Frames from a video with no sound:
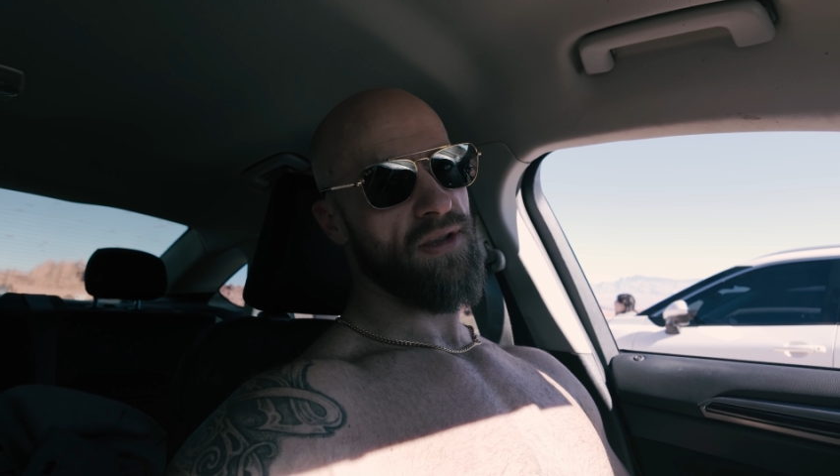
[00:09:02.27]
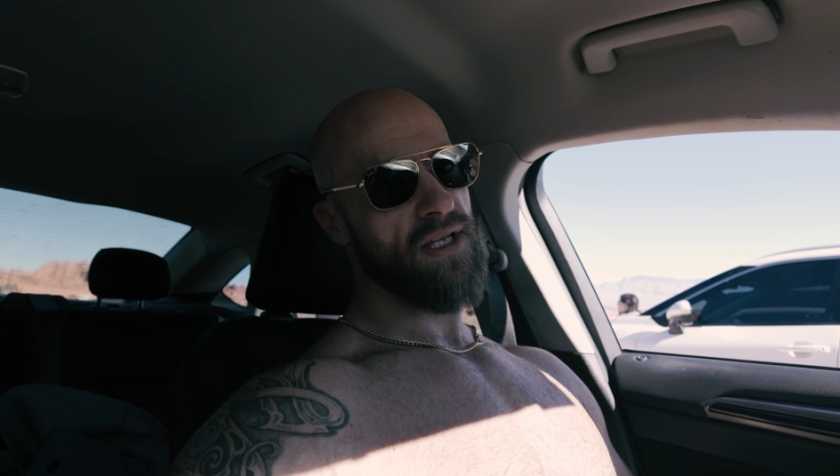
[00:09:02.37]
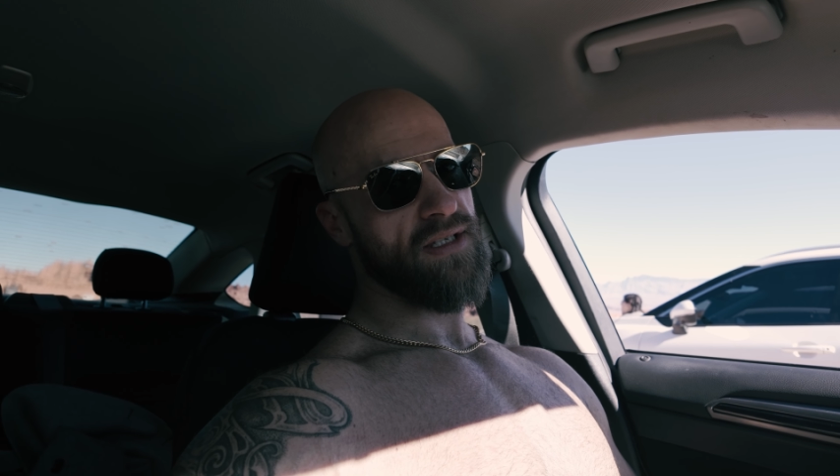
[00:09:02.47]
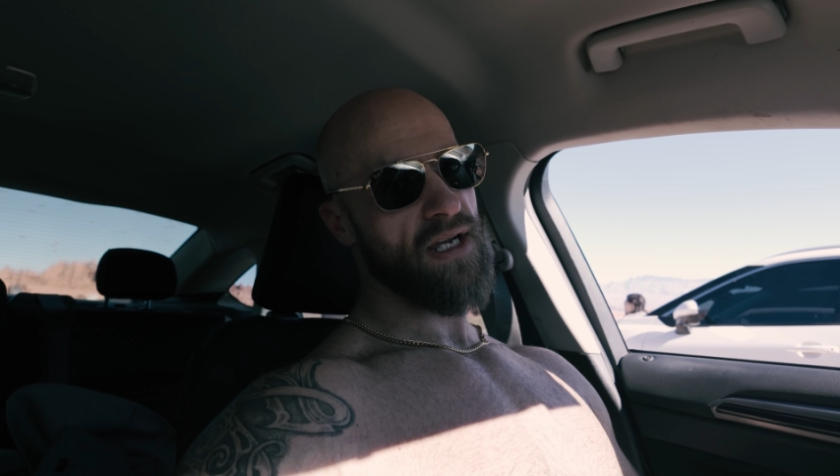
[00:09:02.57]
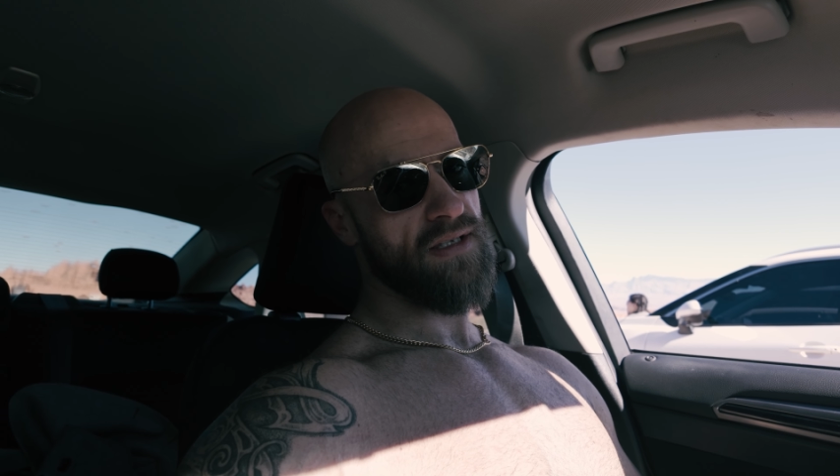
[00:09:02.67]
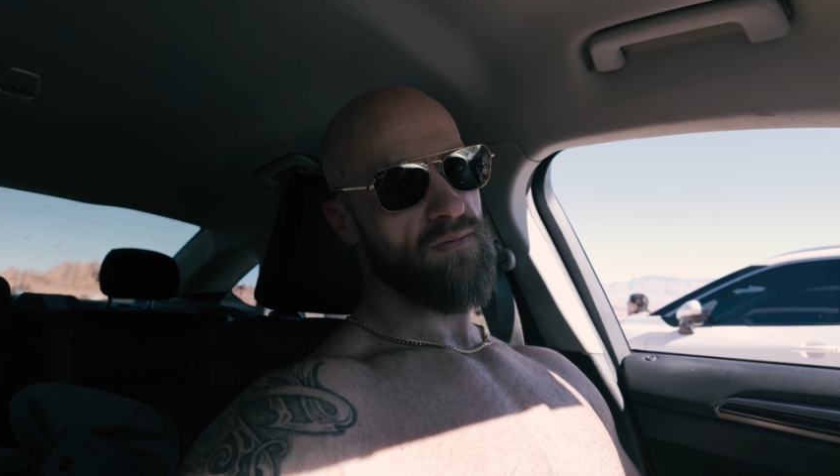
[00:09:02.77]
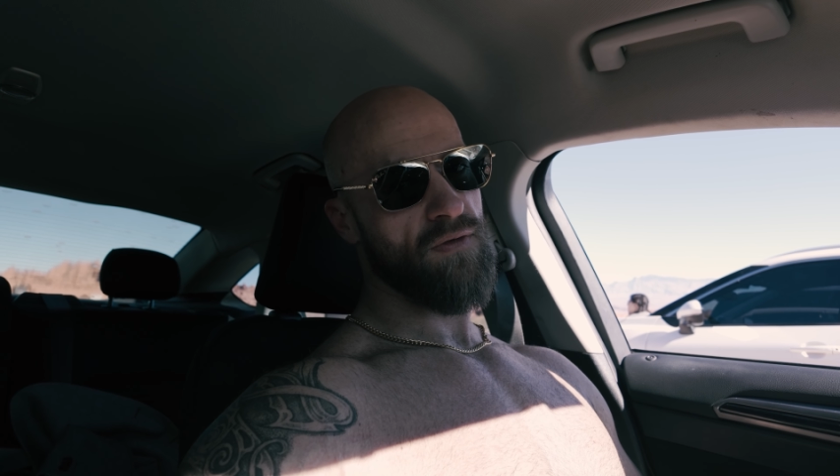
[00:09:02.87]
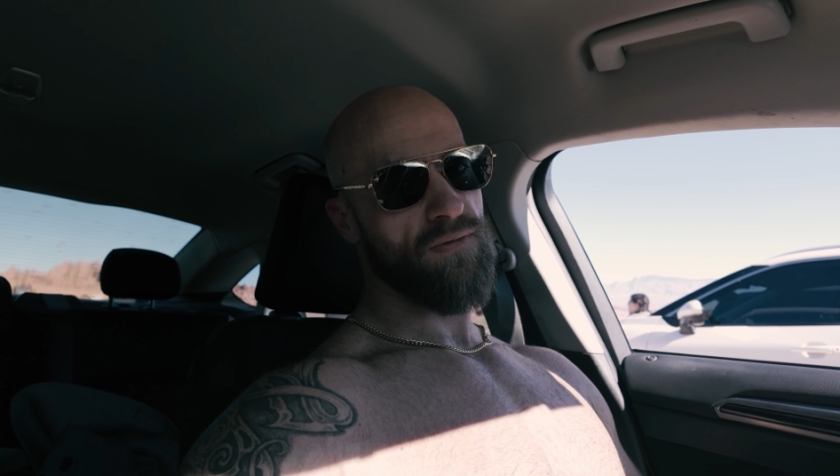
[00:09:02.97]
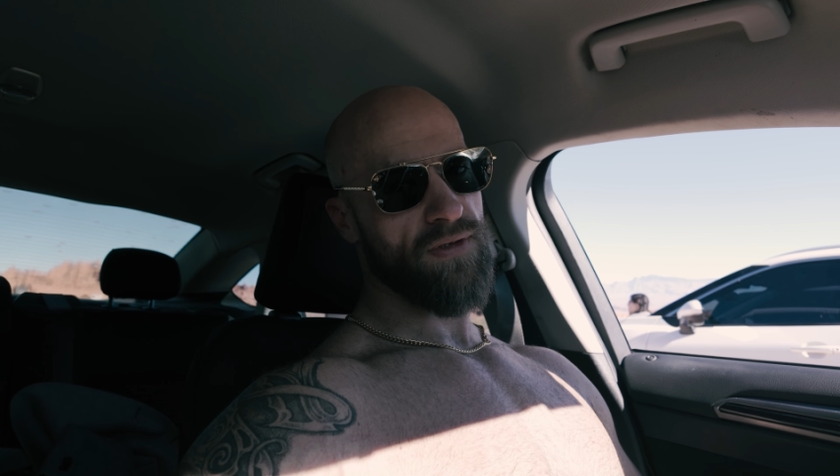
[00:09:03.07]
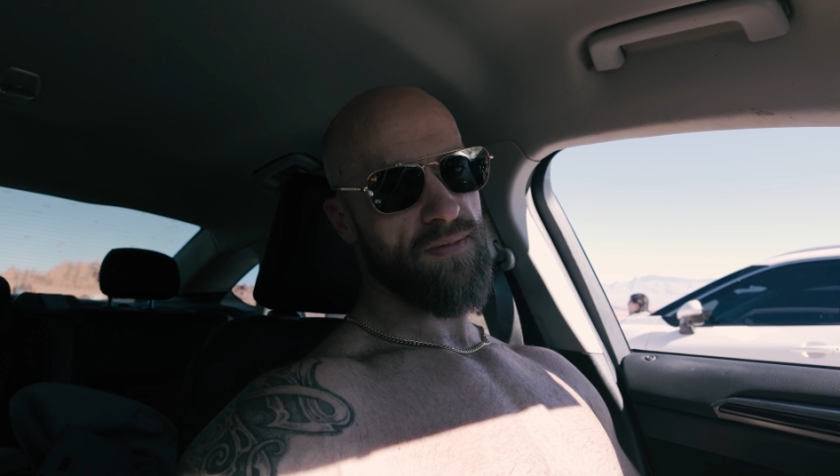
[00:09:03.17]
That's got some
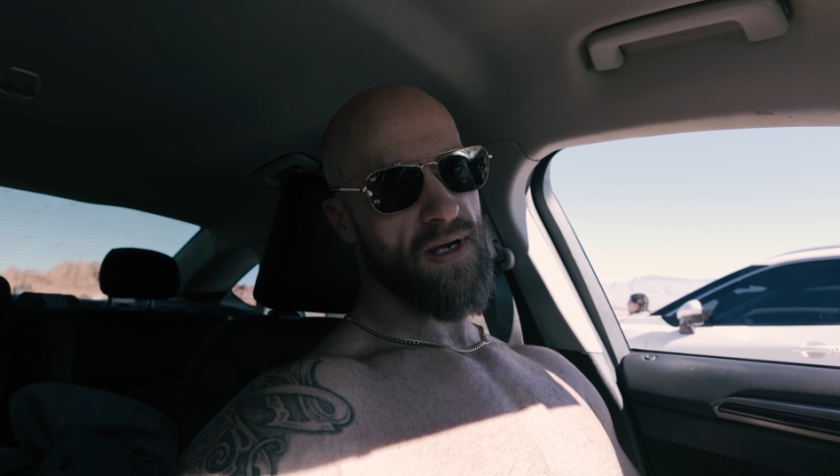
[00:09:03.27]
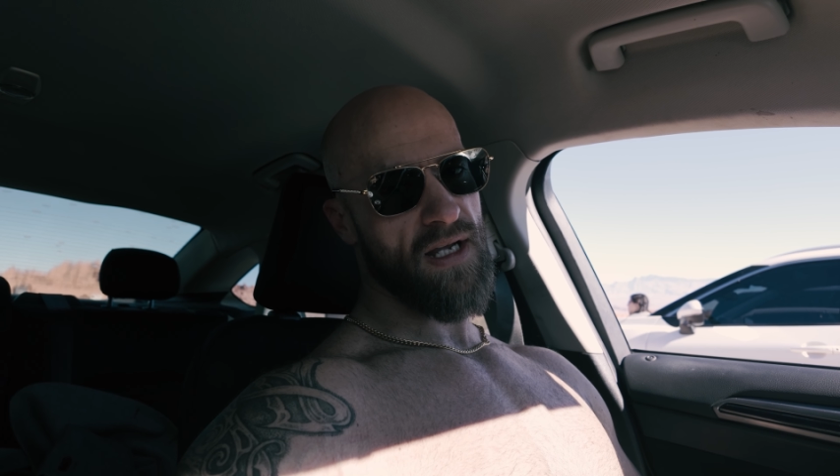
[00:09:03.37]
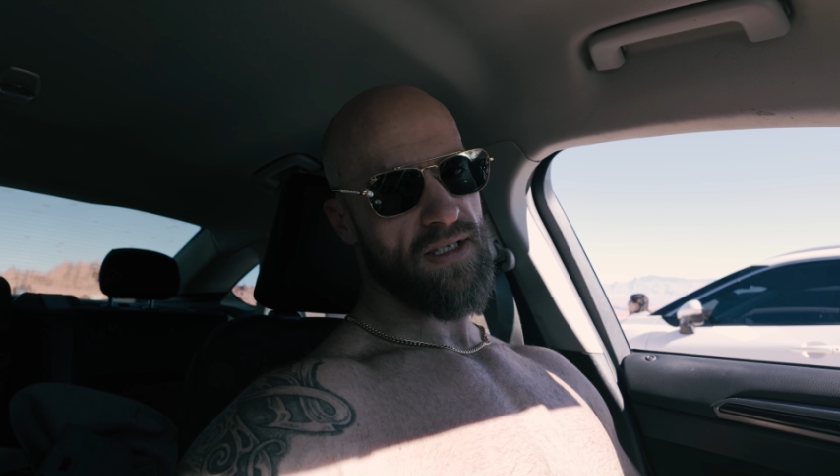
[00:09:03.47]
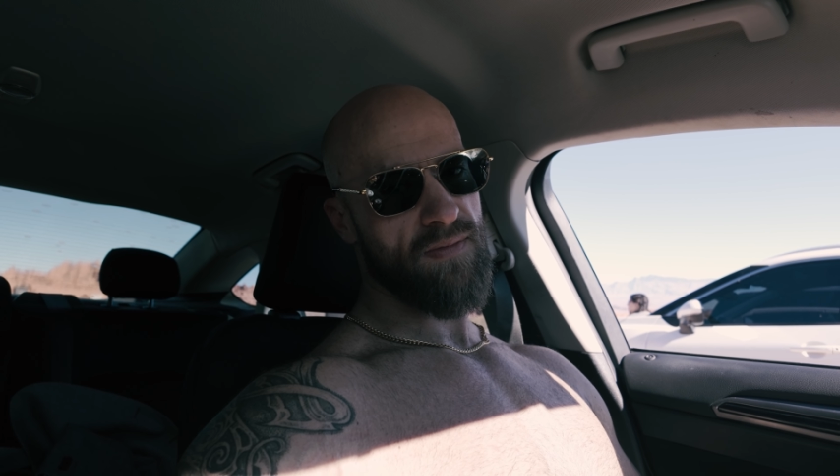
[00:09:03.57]
cool spots,